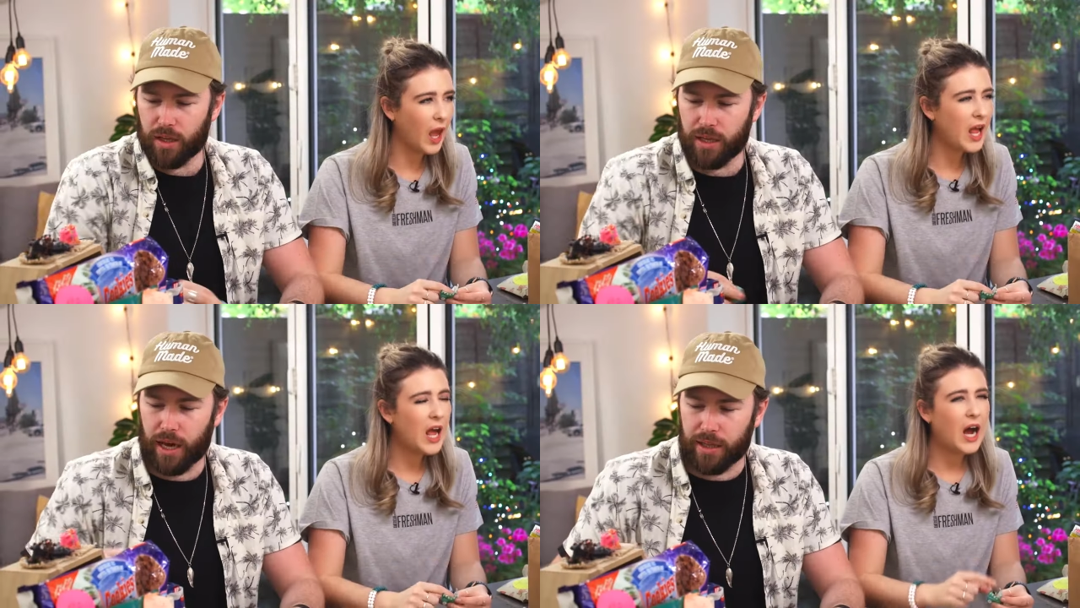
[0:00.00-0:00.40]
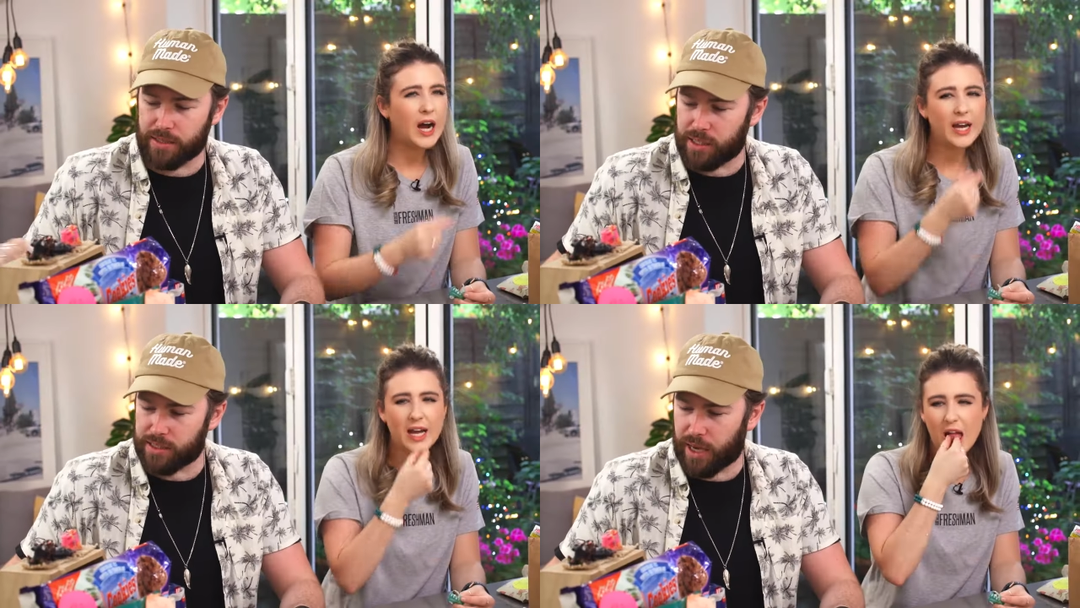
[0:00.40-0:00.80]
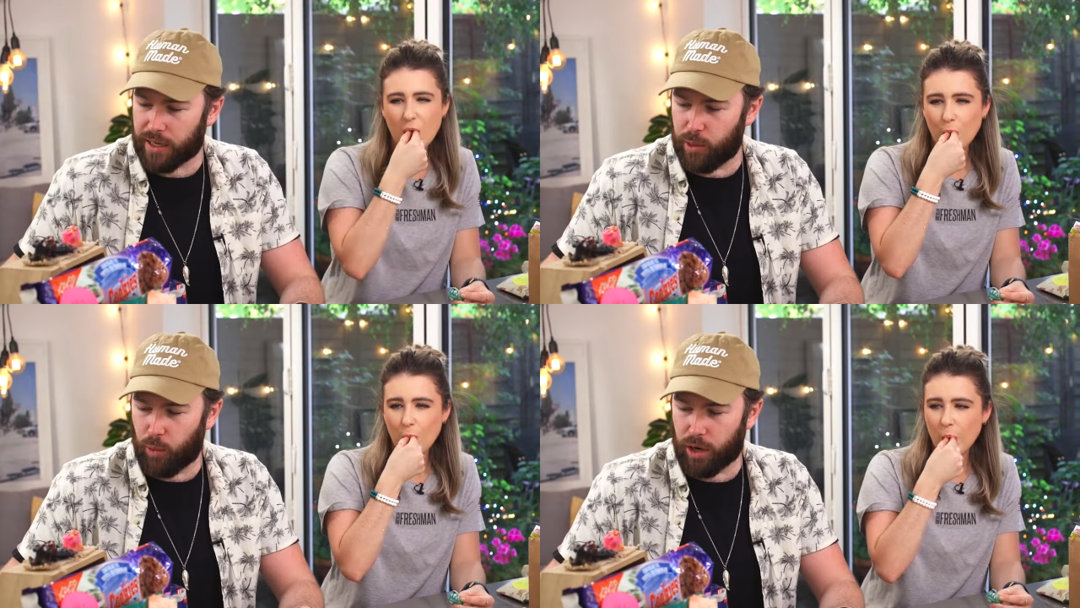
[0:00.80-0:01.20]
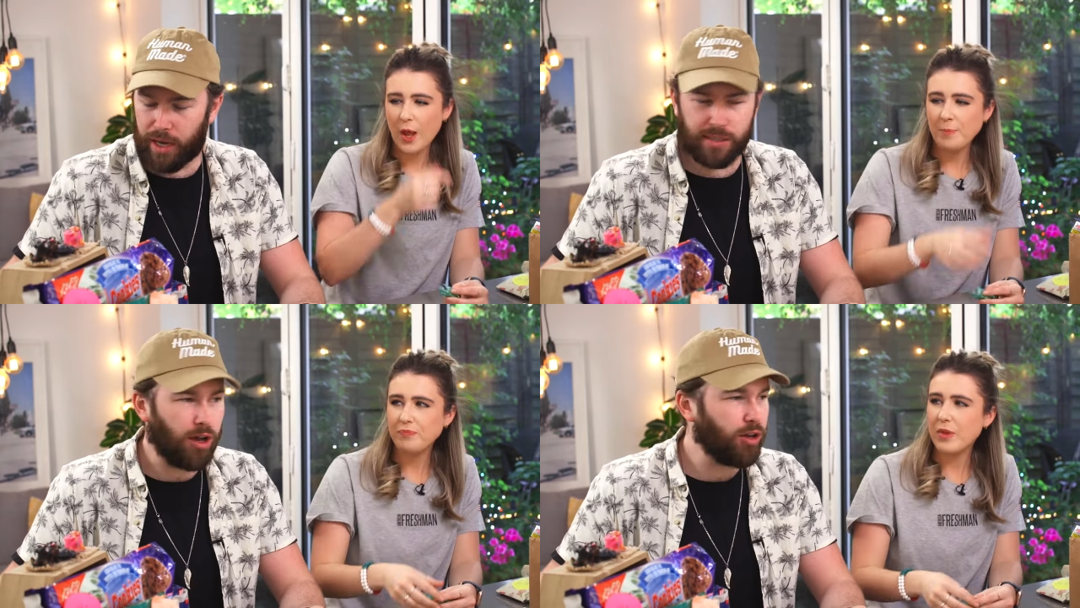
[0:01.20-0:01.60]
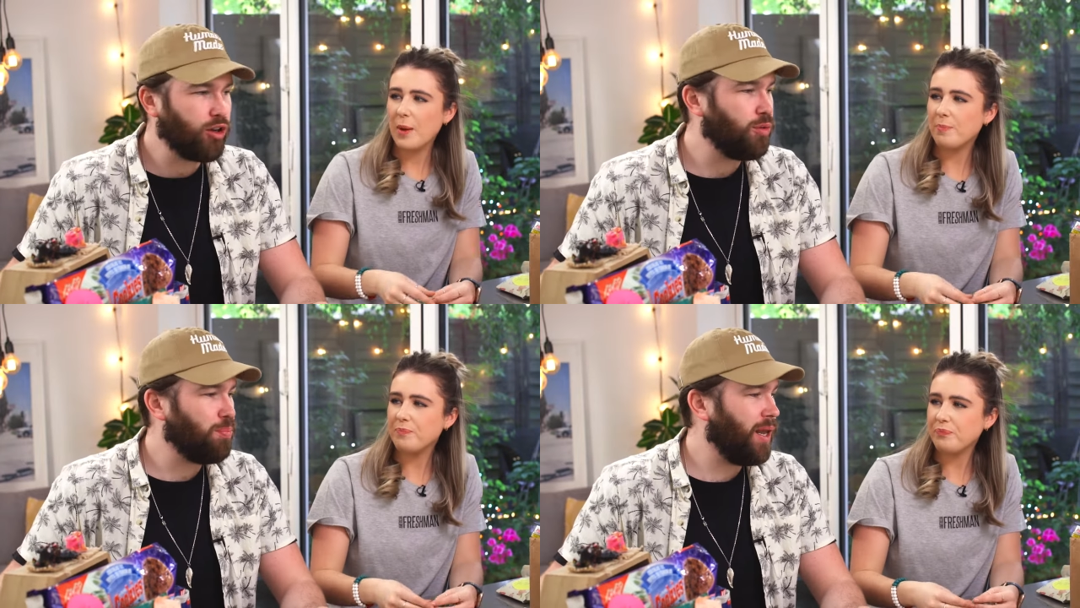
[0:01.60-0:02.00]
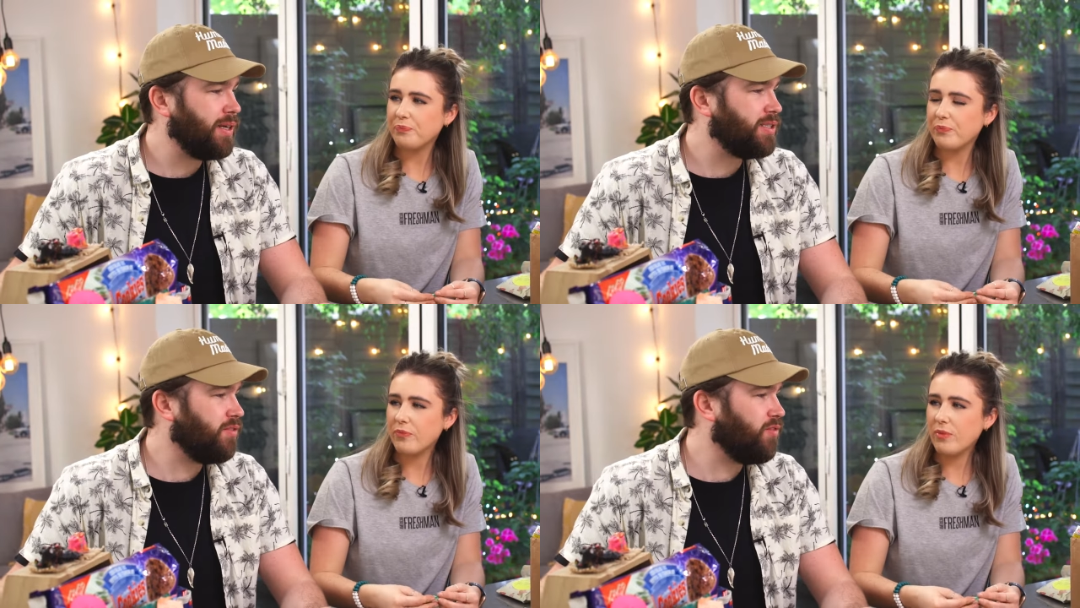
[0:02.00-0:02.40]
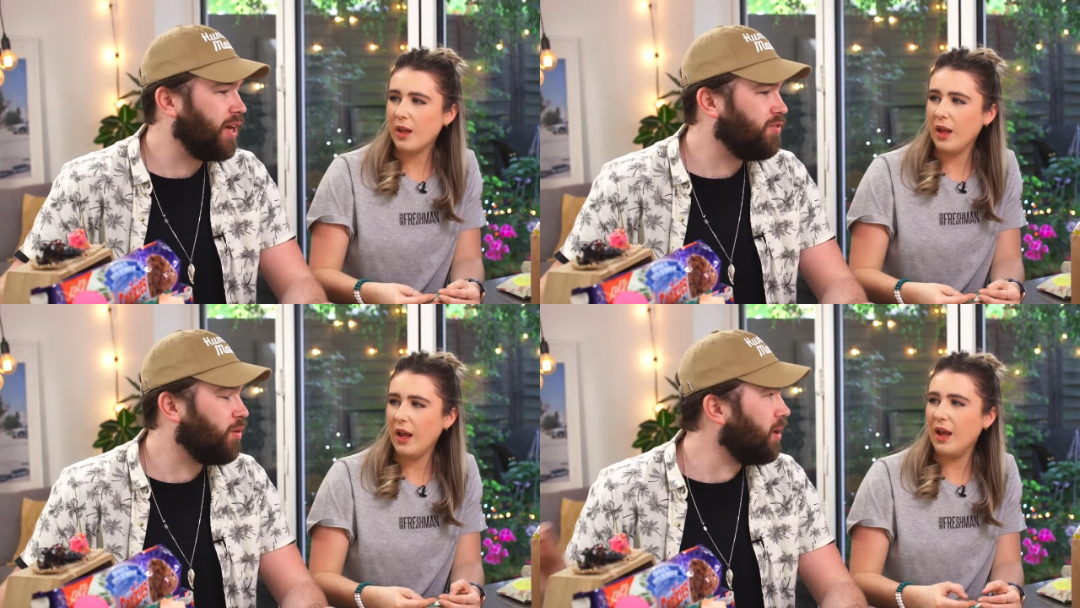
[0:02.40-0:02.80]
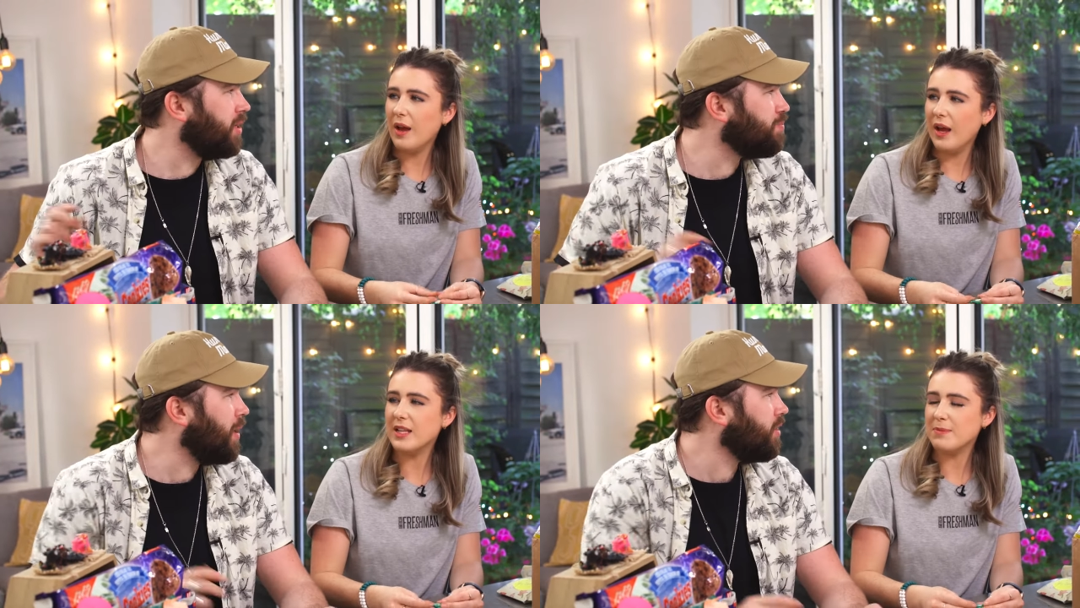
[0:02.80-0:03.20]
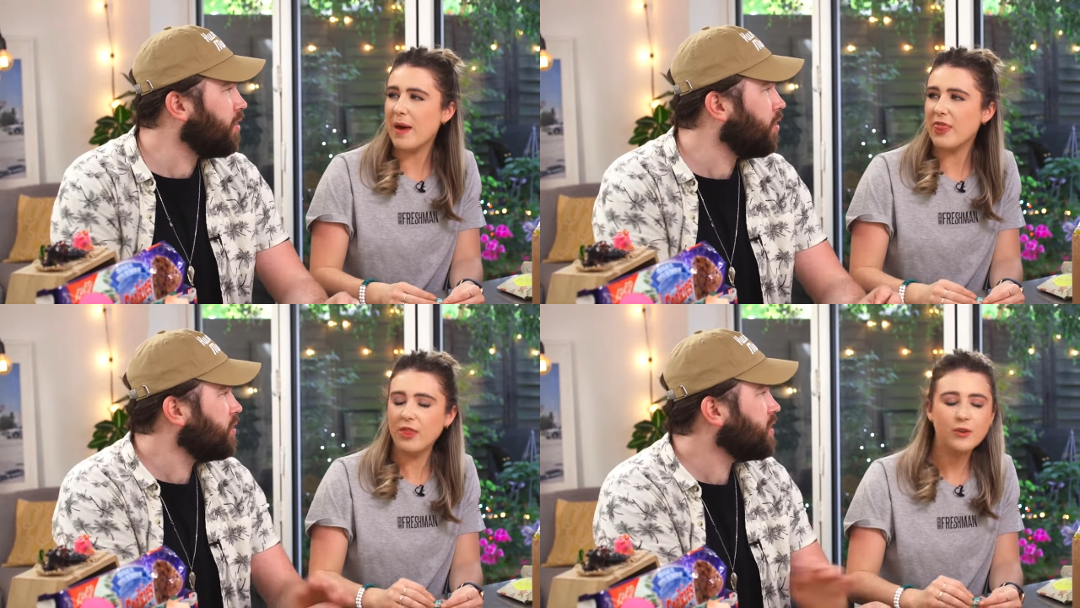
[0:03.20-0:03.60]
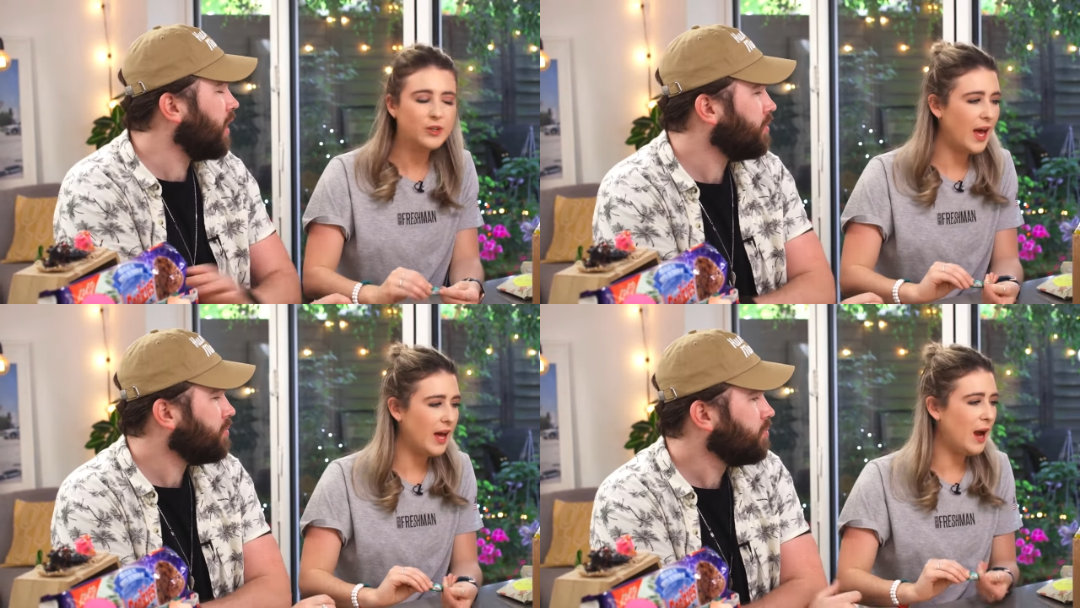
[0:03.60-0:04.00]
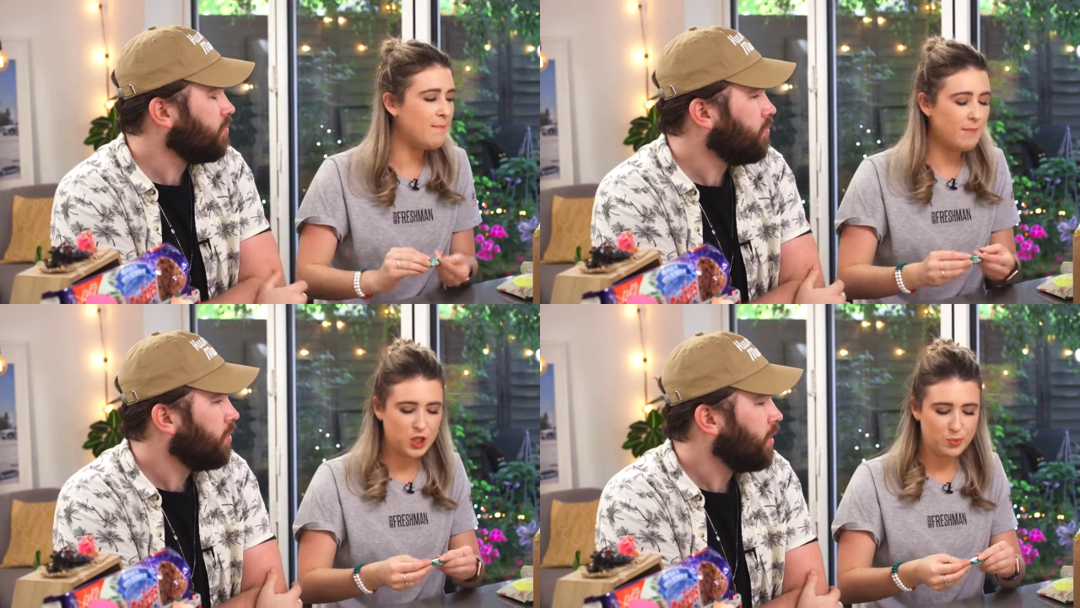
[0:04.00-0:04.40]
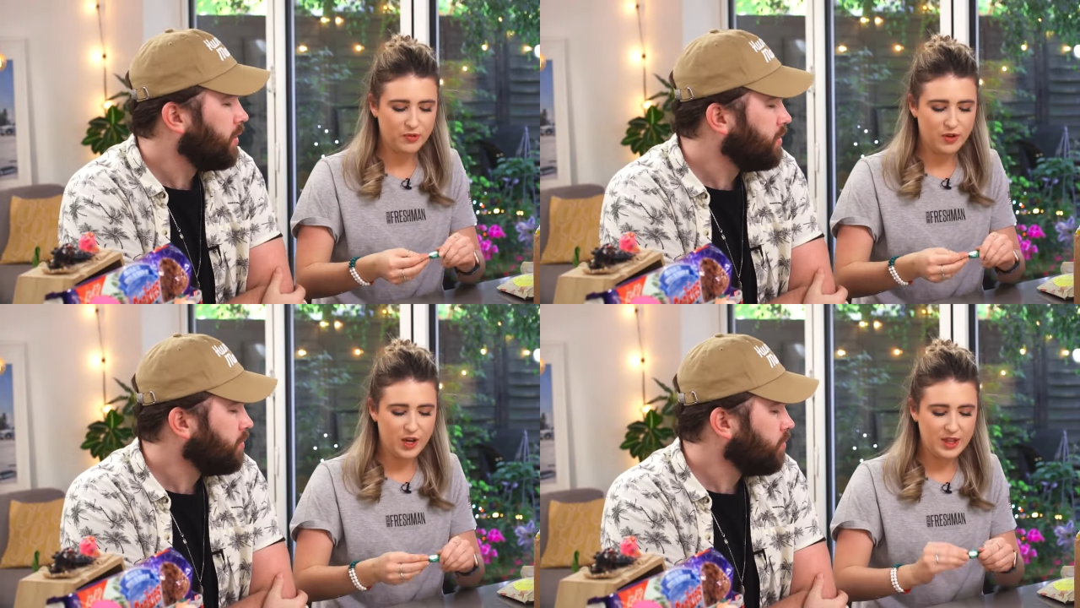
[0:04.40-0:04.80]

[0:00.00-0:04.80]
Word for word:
Speaker 1: Yeah, that's I, uh, exactly uh, what it is. I couldn't place the flavour, but it's, it's menthol. menthol yeah,
Speaker 2: I much prefer